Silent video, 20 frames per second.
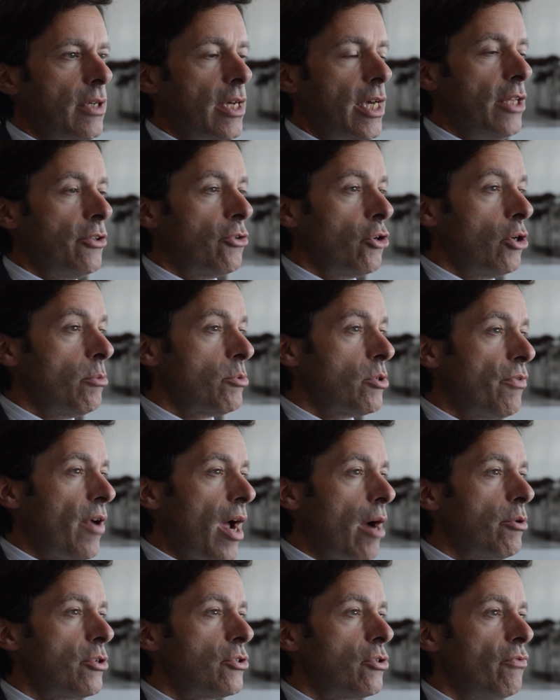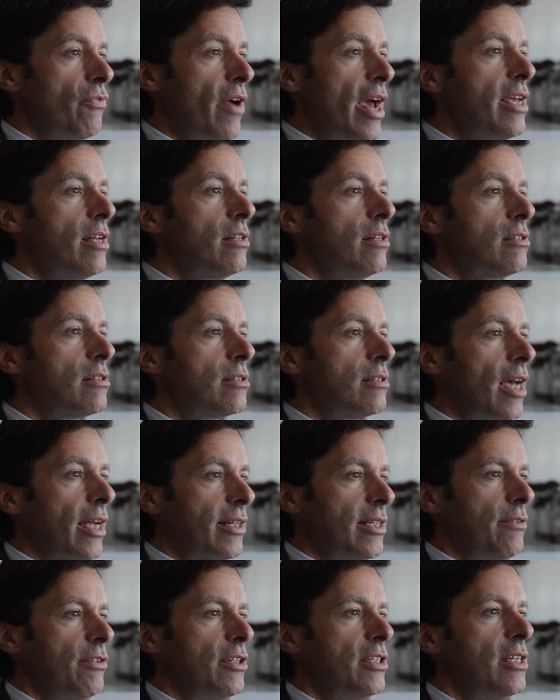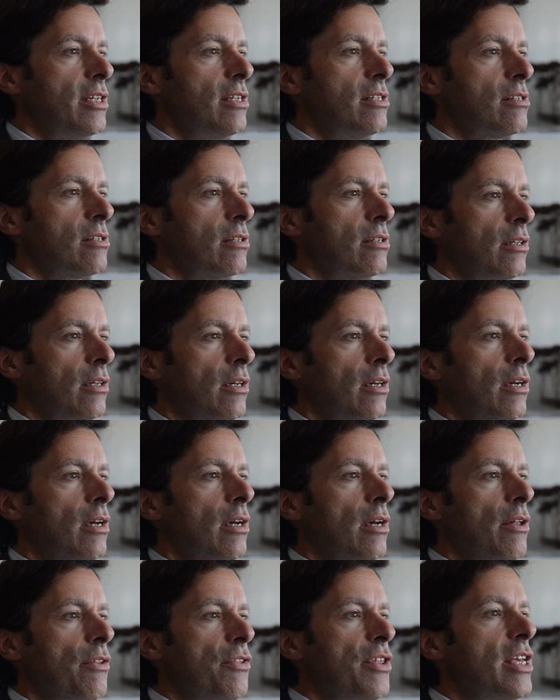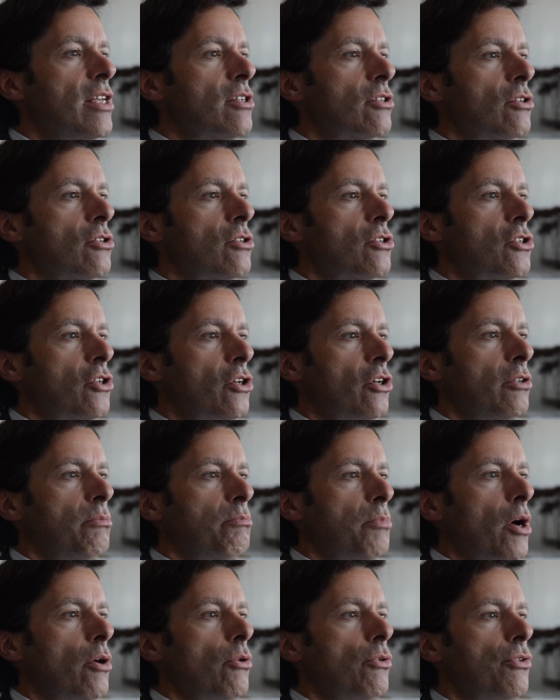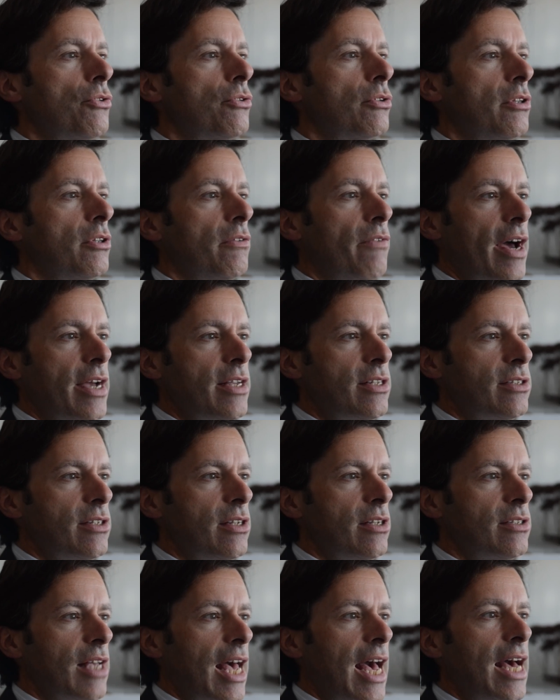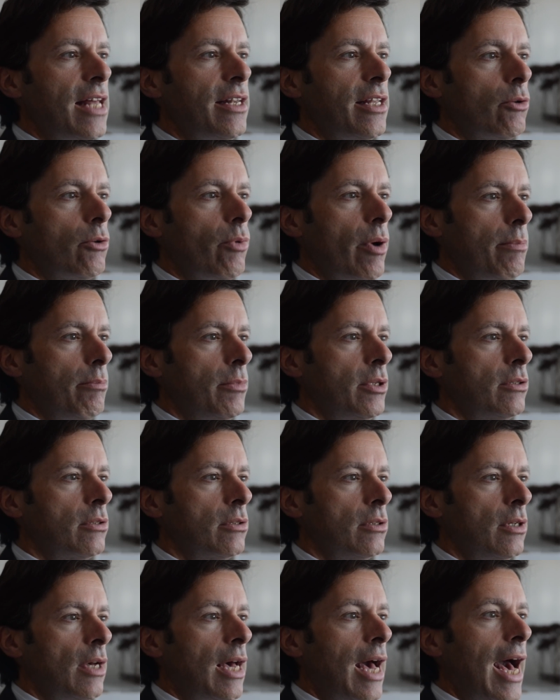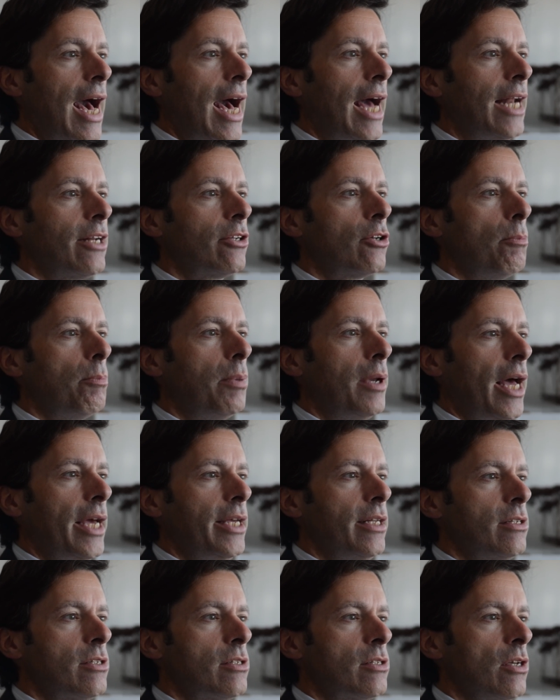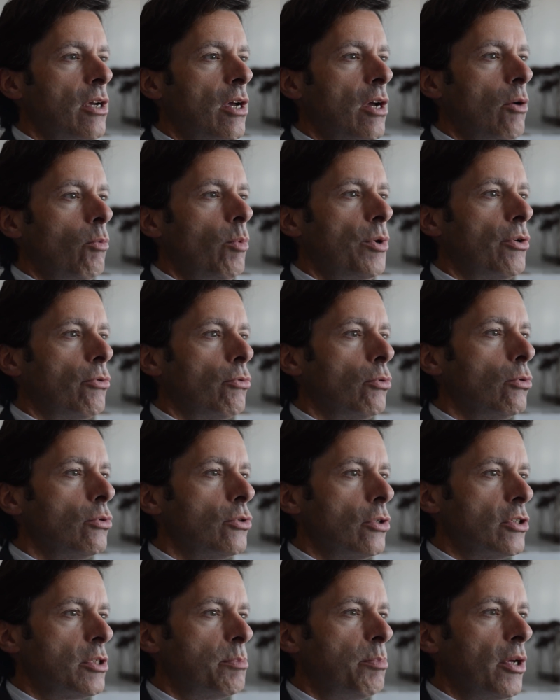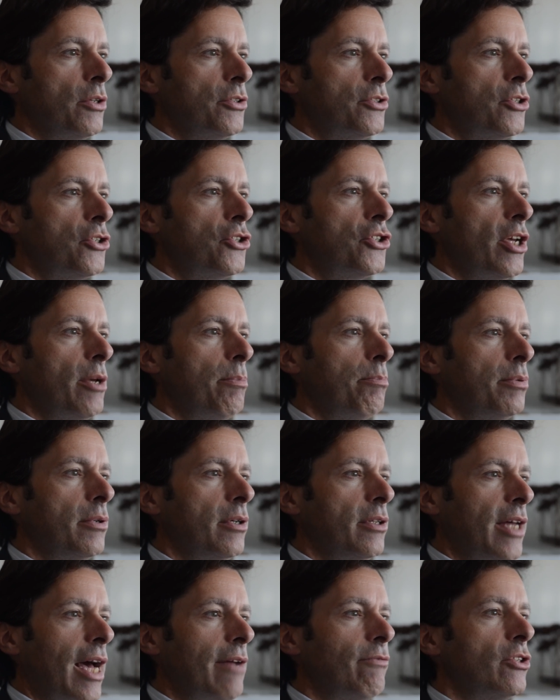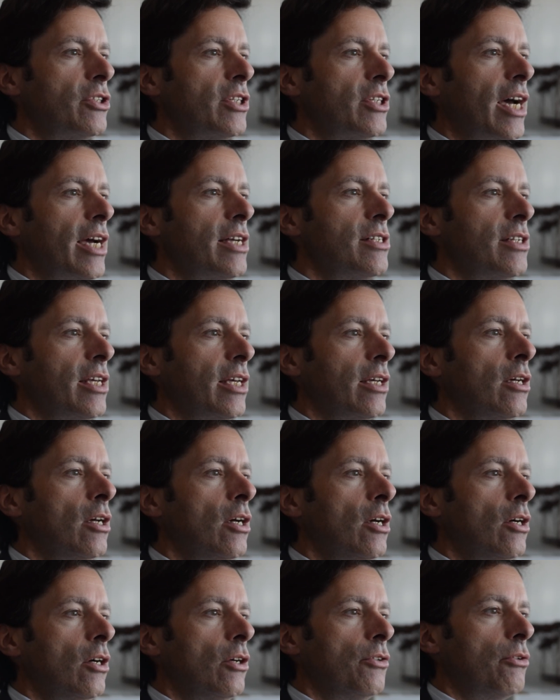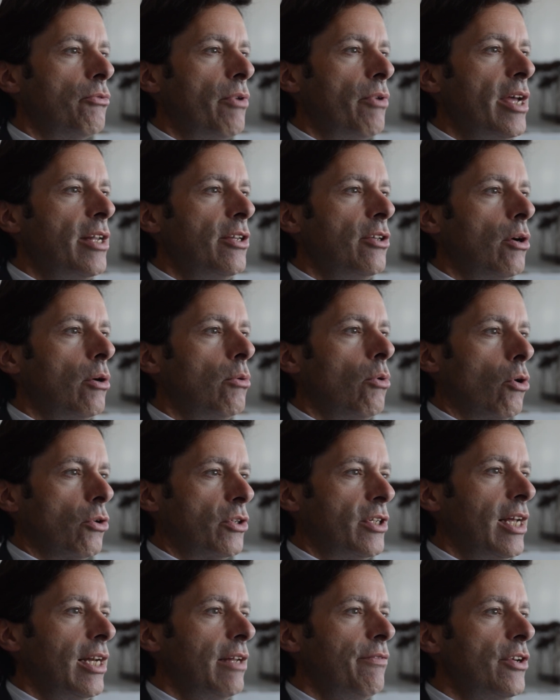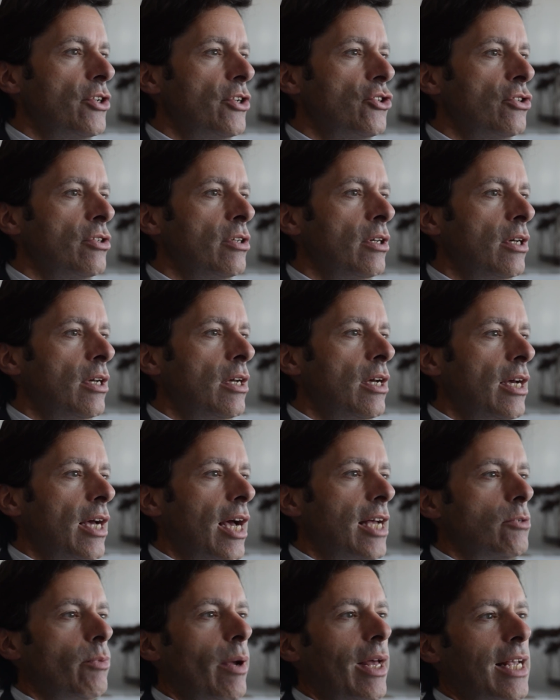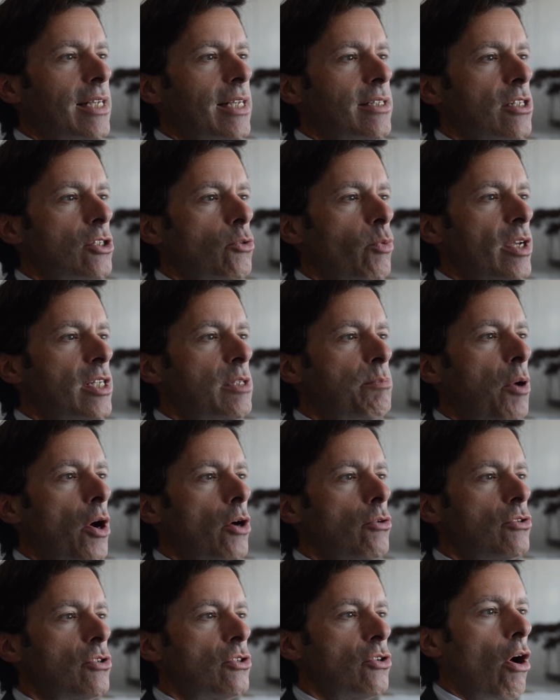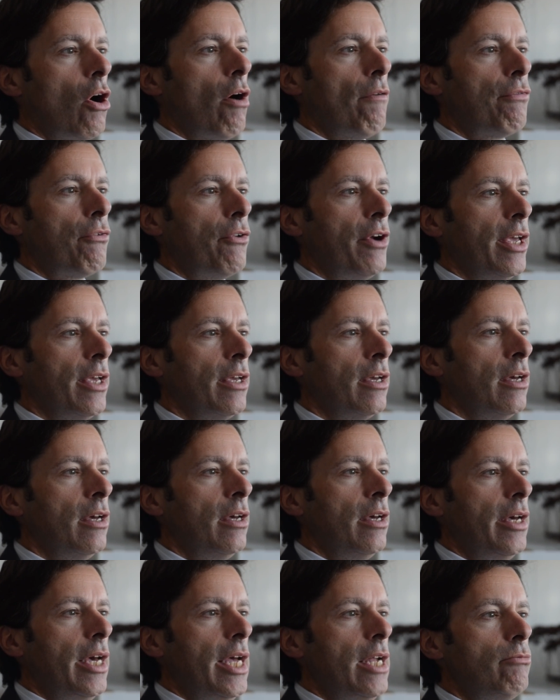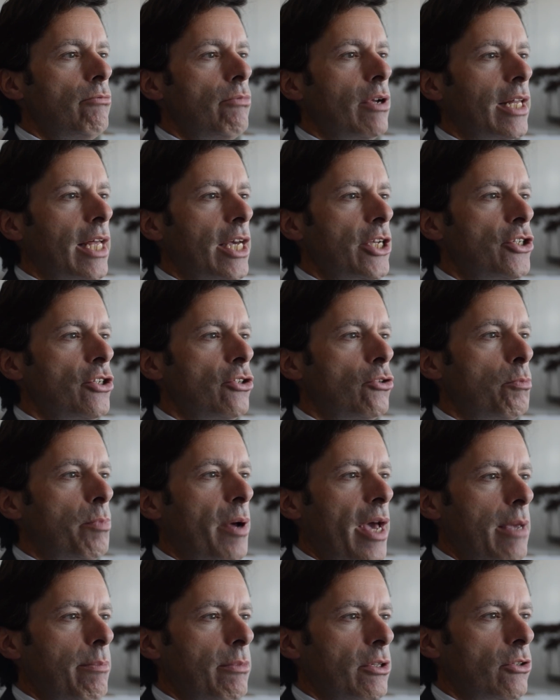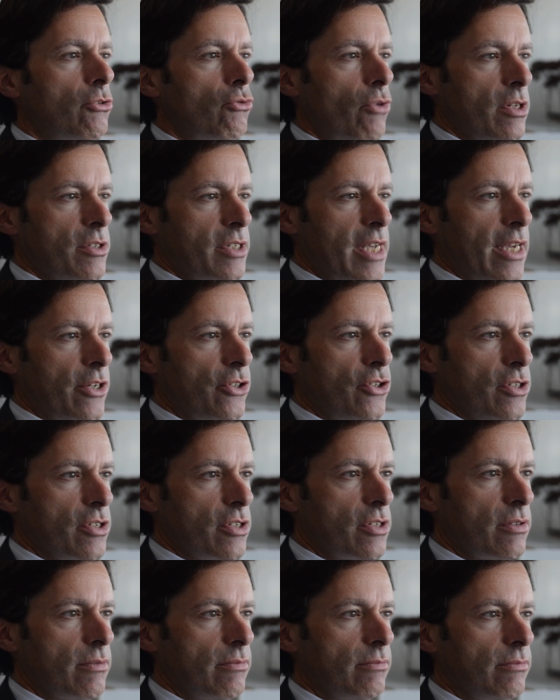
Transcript: In terms of our surveillance activities, these concern both devices and equipment and compliance with the rules on sponsorship and advertising on the radio or television, as well as the Swiss Post's offering in relation to payment transactions.